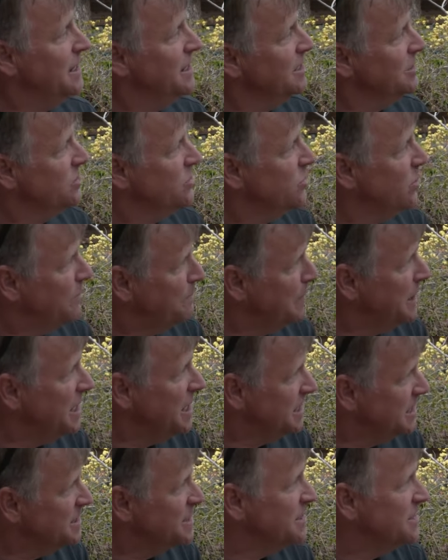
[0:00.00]
into a
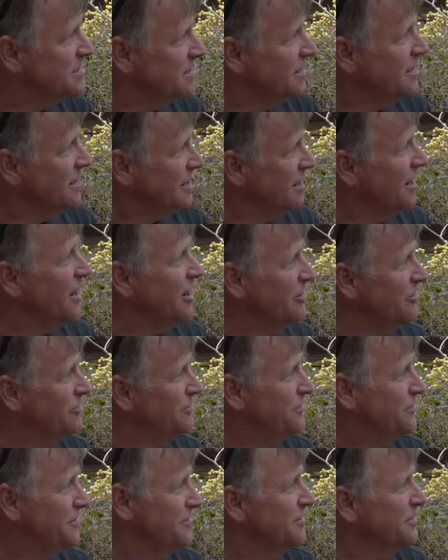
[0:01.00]
piece
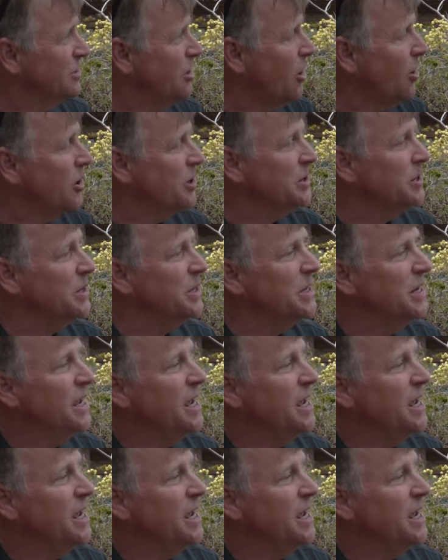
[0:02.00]
of garden,